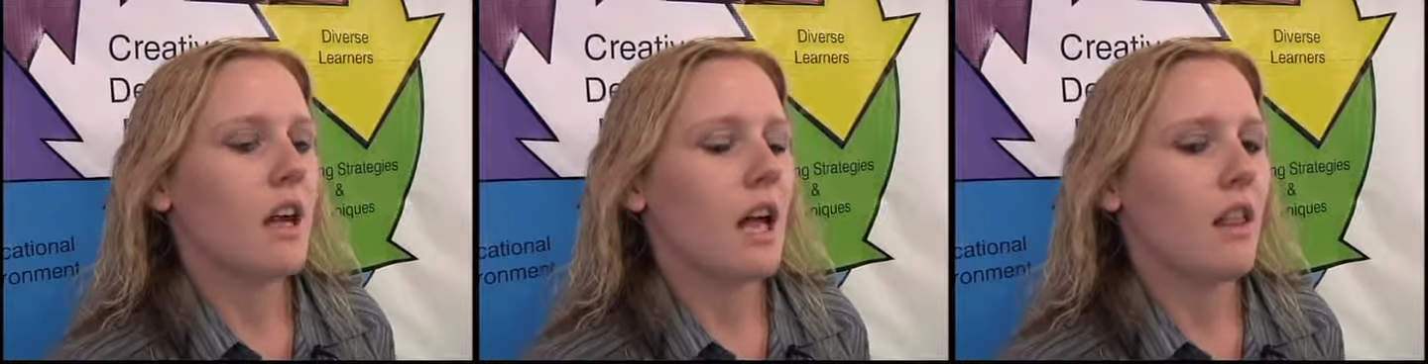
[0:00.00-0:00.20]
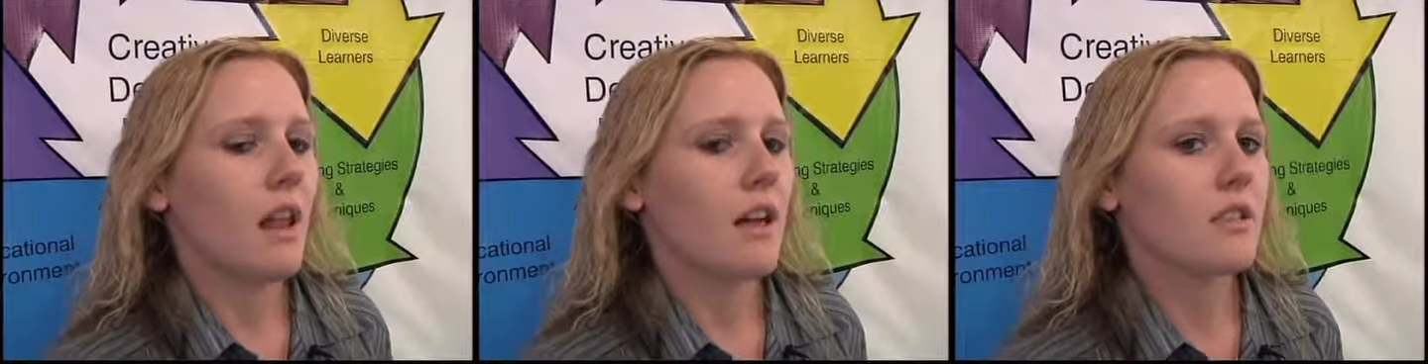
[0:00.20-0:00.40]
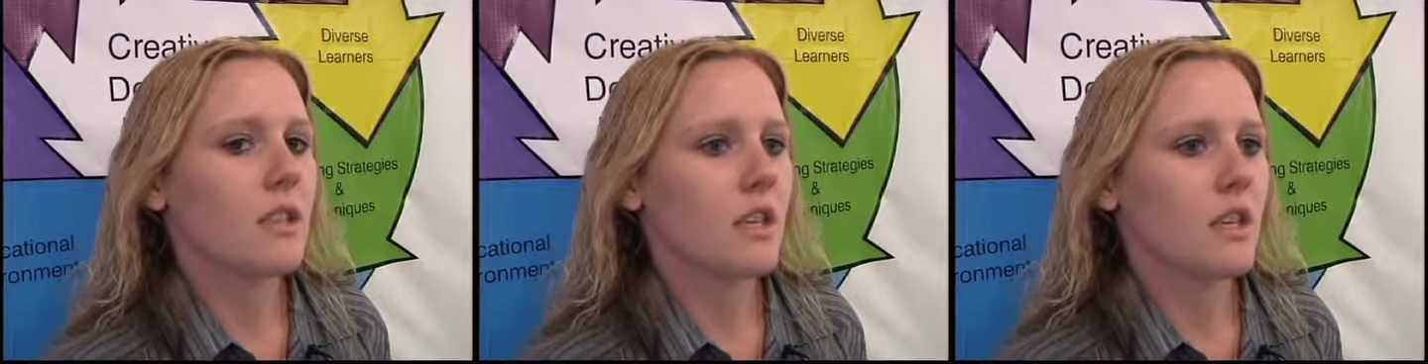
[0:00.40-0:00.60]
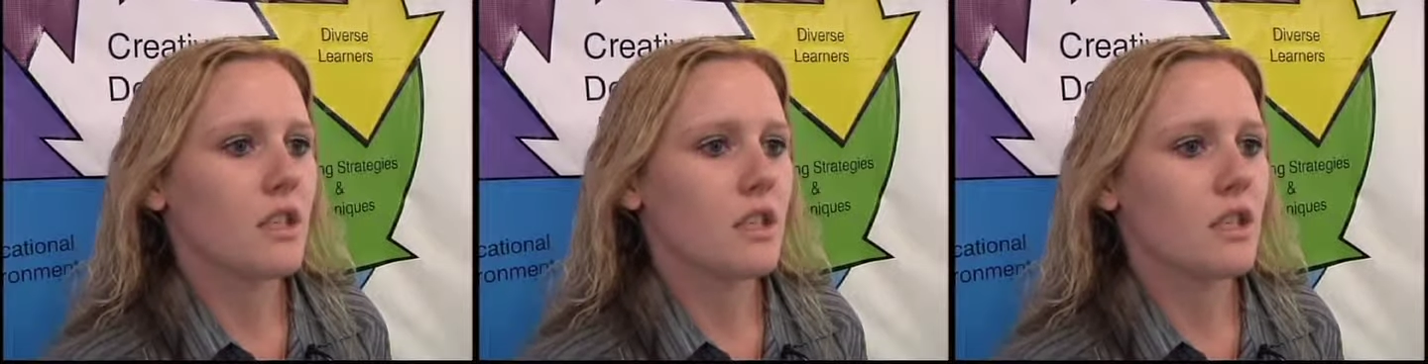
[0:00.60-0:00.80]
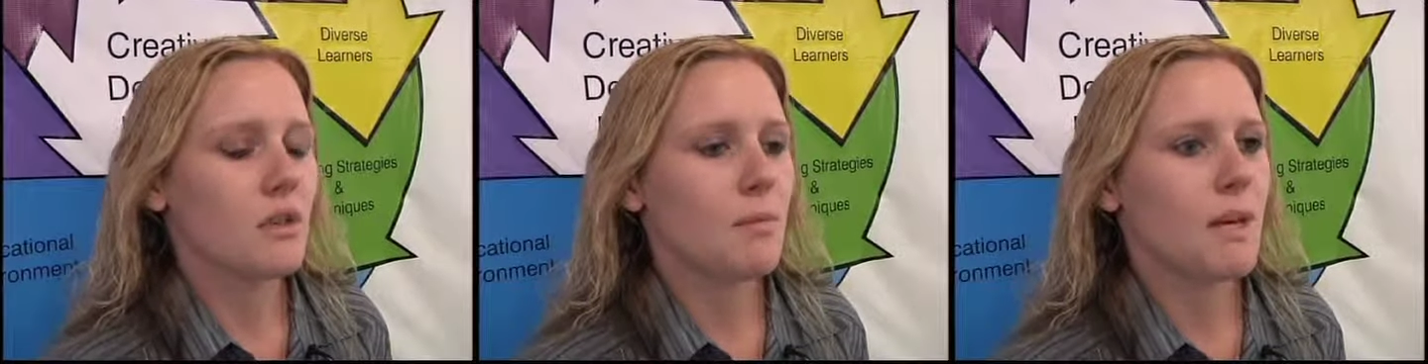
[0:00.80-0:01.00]
allows
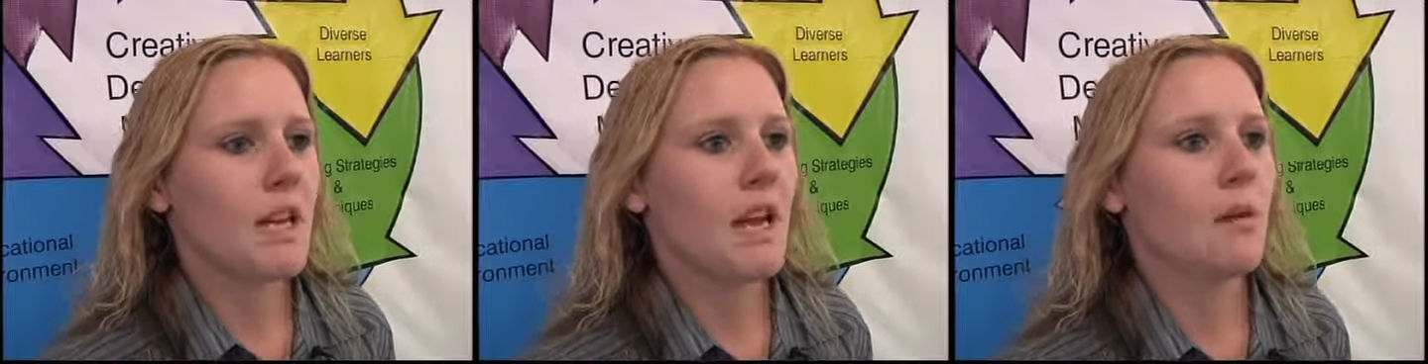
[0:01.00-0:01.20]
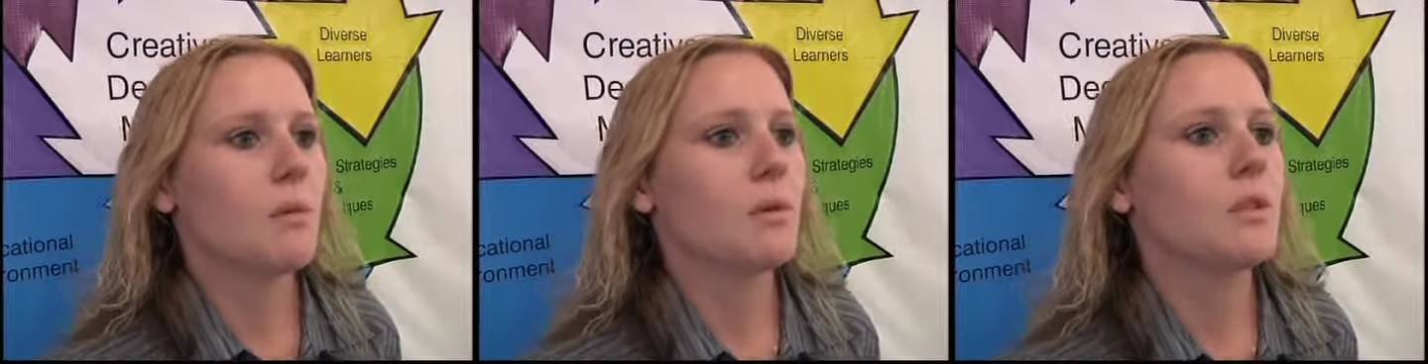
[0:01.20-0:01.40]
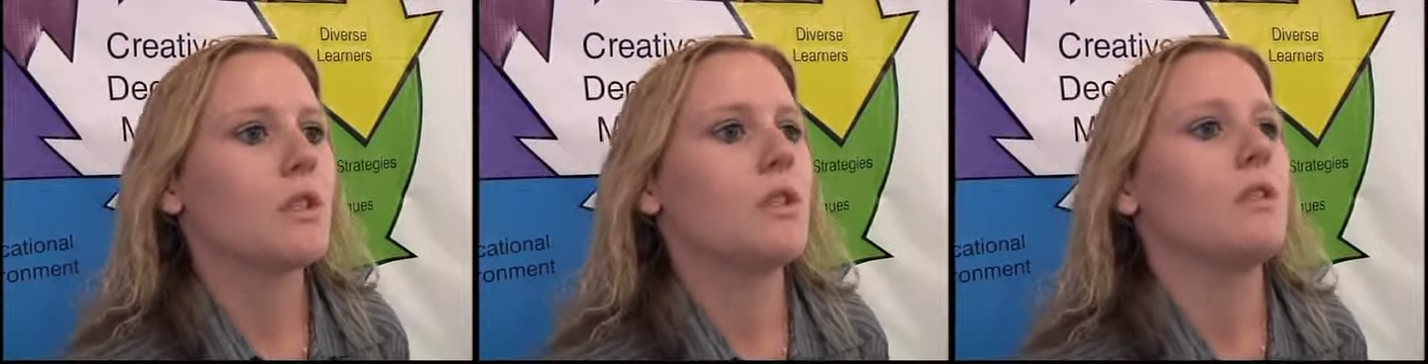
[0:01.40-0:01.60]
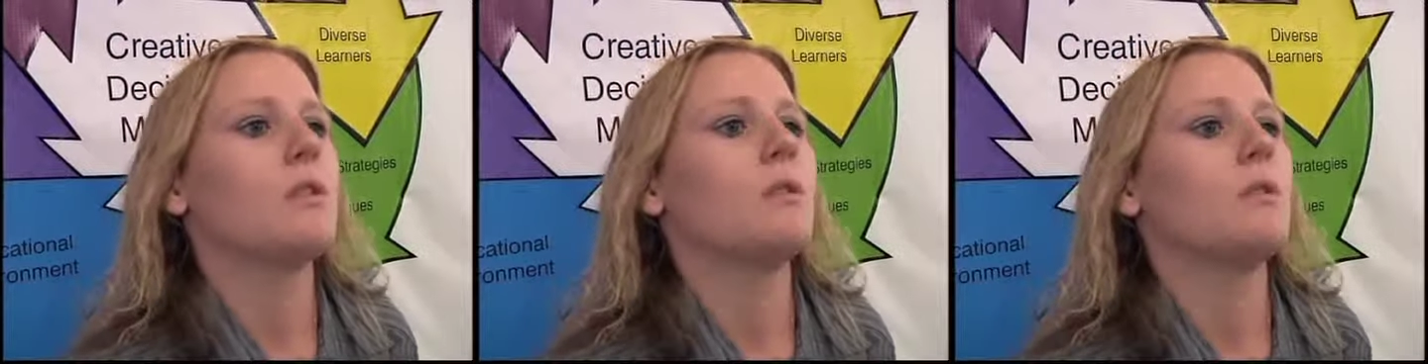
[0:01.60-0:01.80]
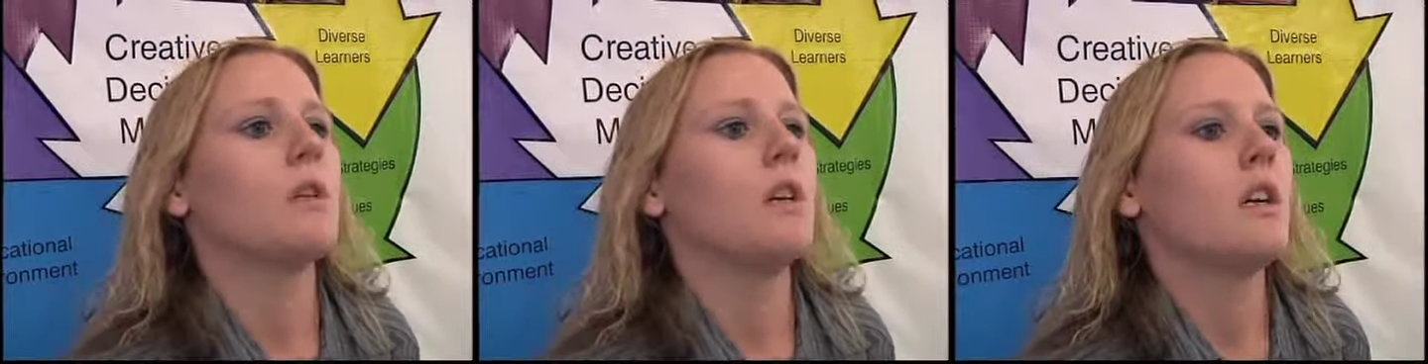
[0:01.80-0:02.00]
us to be able
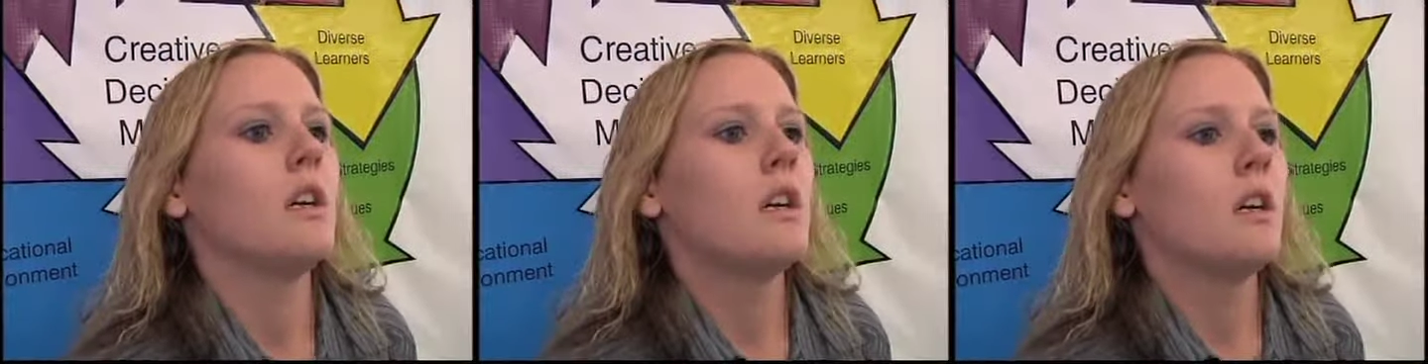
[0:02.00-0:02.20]
to